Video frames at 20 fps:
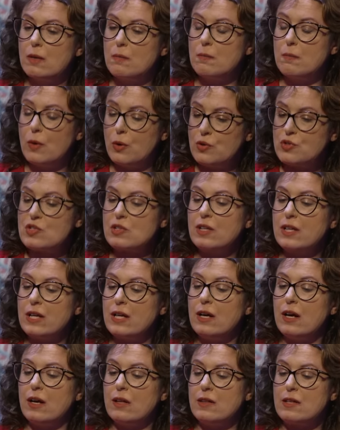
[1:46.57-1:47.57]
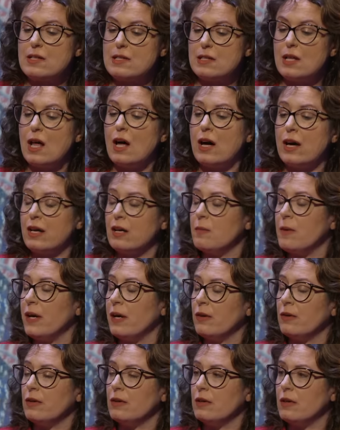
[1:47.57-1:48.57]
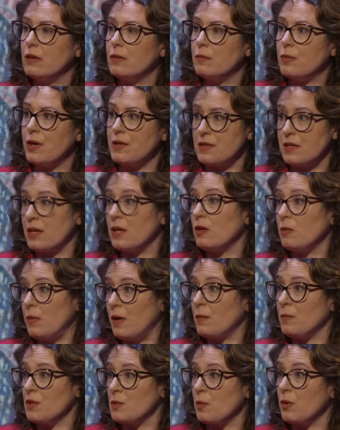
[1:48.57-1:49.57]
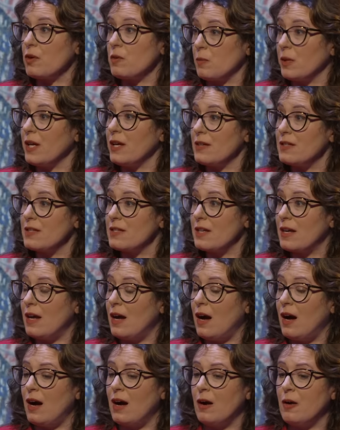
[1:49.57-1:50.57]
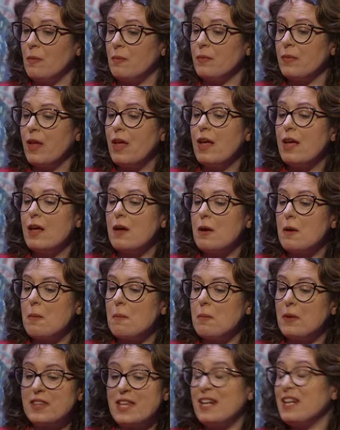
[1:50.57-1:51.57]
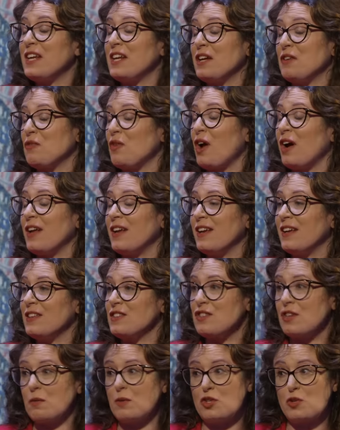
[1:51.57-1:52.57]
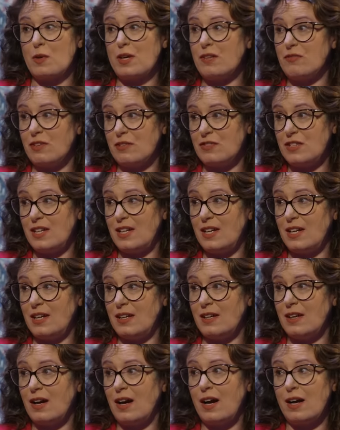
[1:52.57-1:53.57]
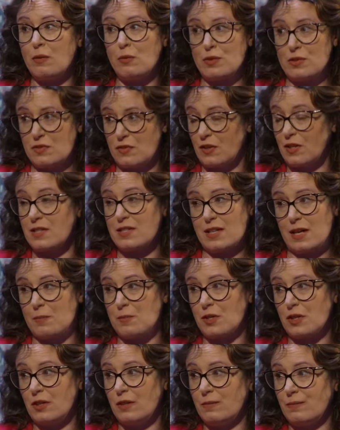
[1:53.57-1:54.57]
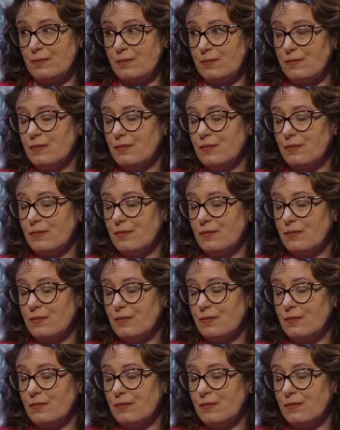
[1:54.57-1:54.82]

mostly on this lie about President Obama's birthplace. Um, but then he didn't run. And so in 2015, I was very skeptical.